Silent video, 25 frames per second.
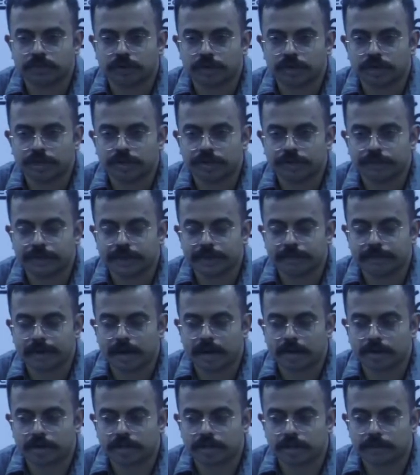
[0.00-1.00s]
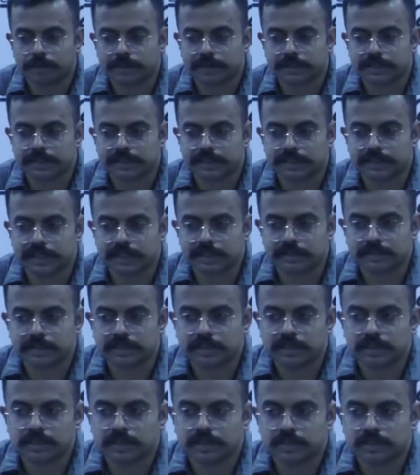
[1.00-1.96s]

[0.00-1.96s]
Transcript: What do you mean by autonomous districts?